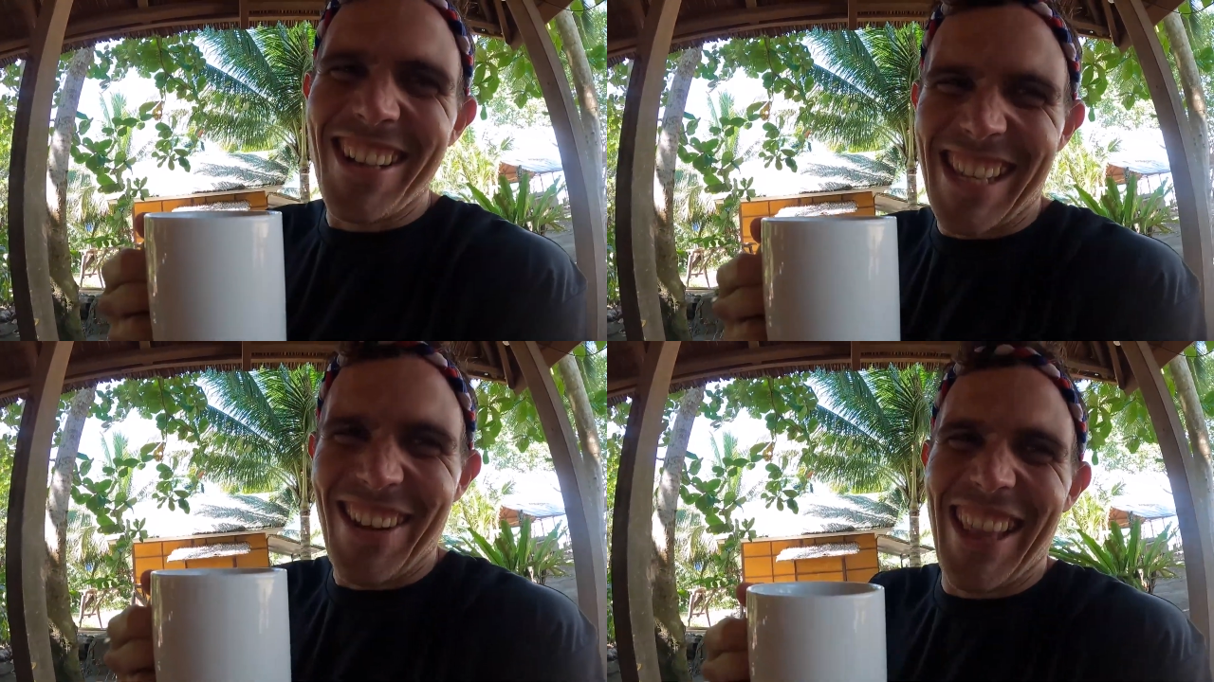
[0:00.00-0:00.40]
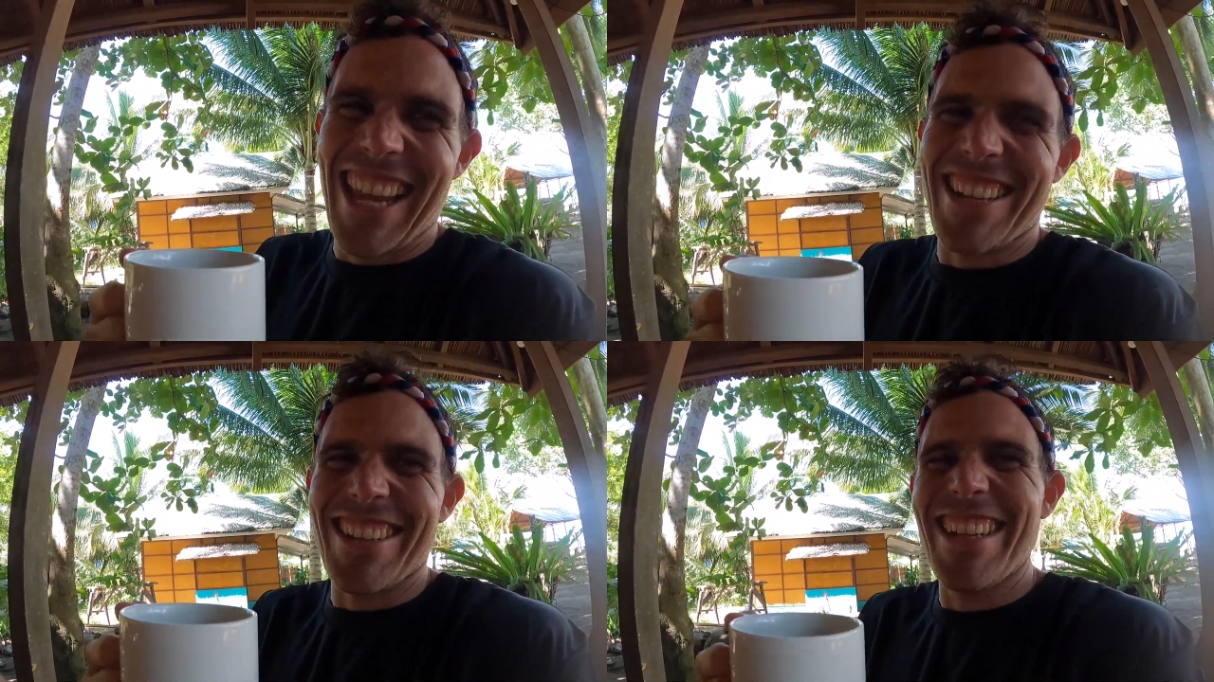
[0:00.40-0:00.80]
See you
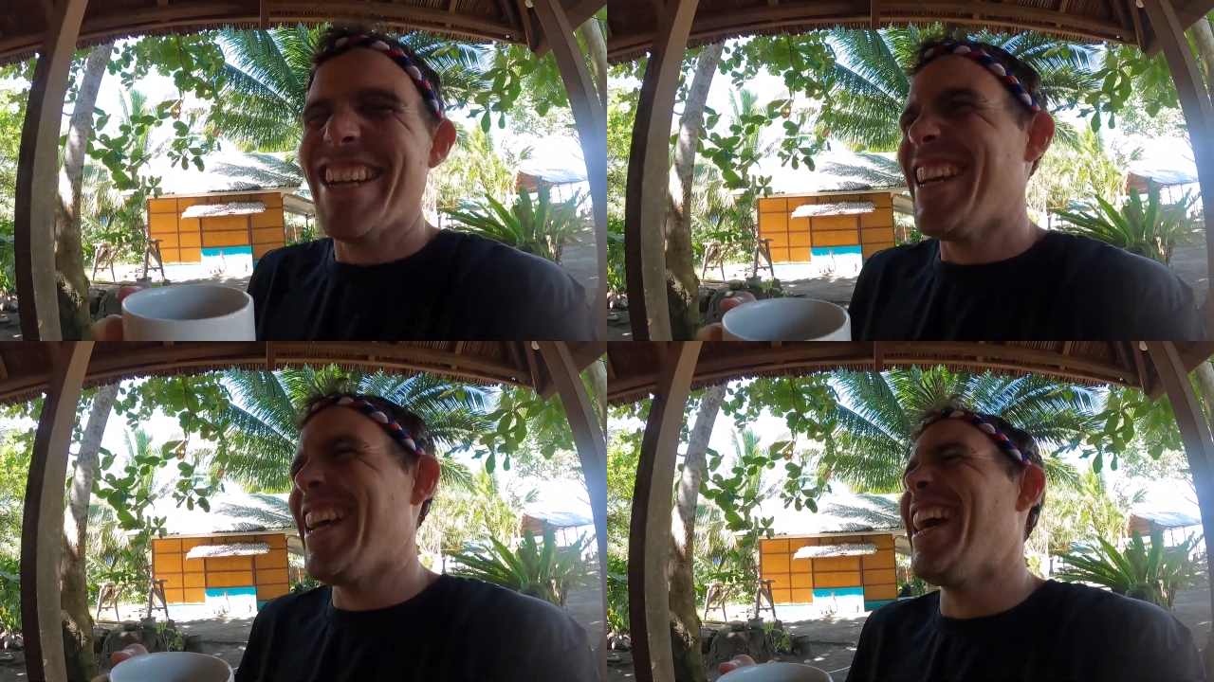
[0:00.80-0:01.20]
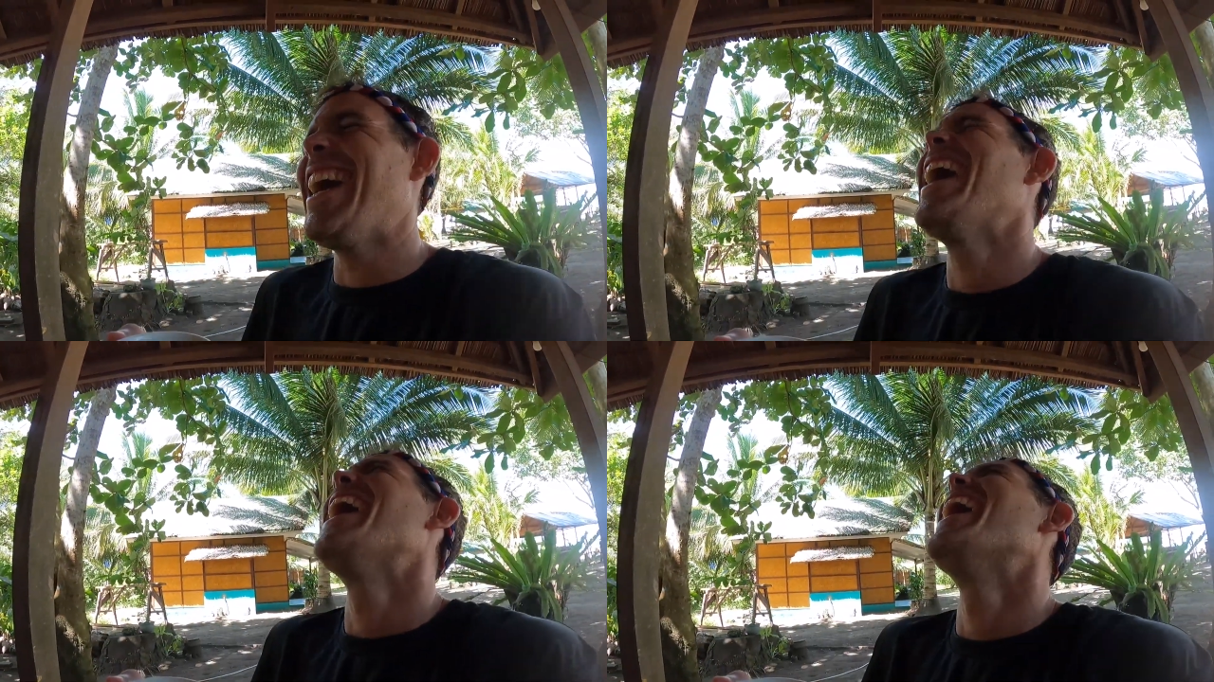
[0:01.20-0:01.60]
later. So I always
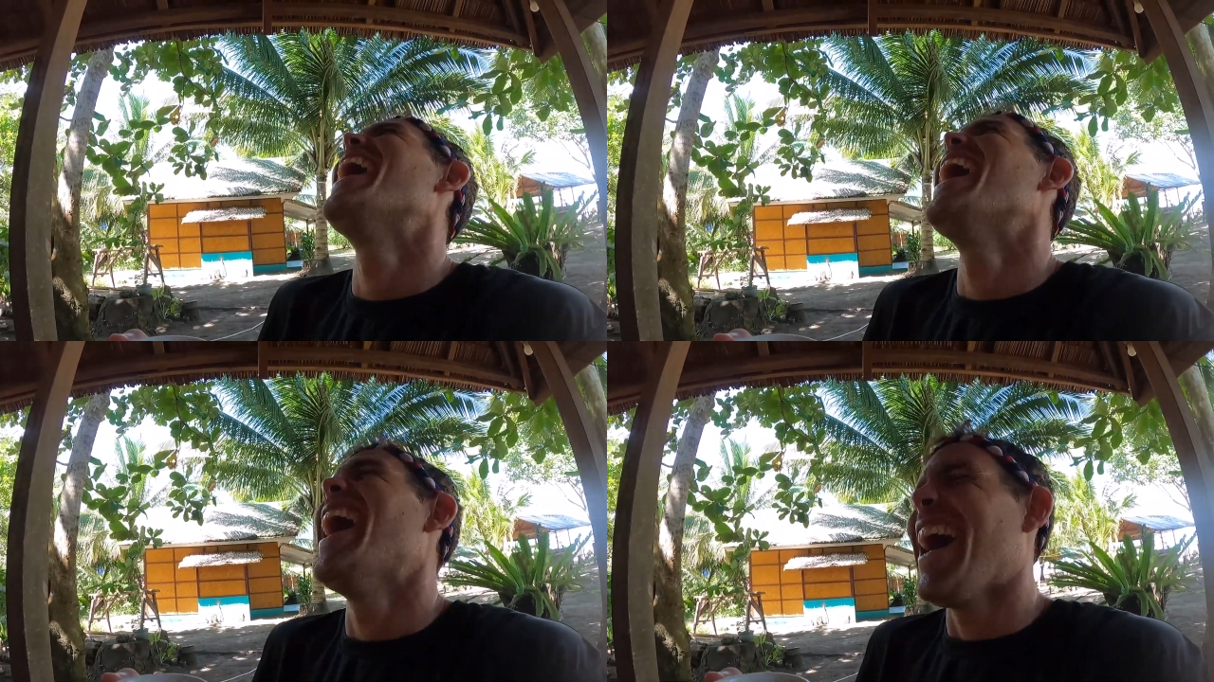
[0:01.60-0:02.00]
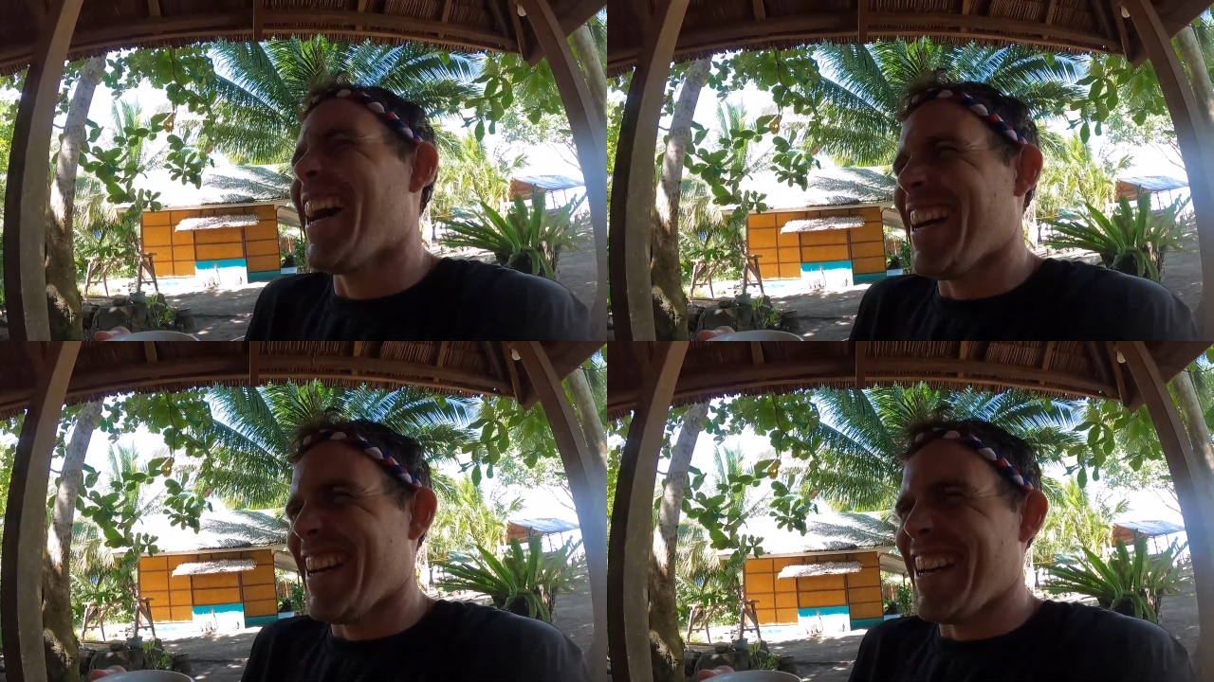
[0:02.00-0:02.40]
get special
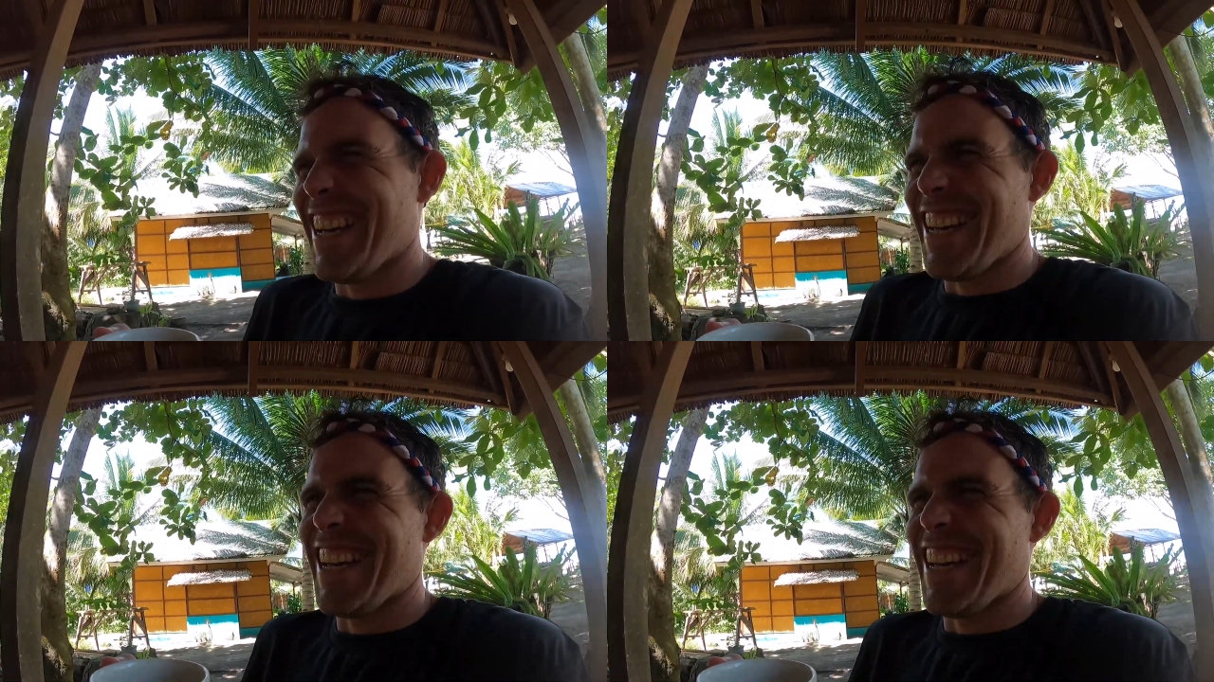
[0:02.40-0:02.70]
treatment for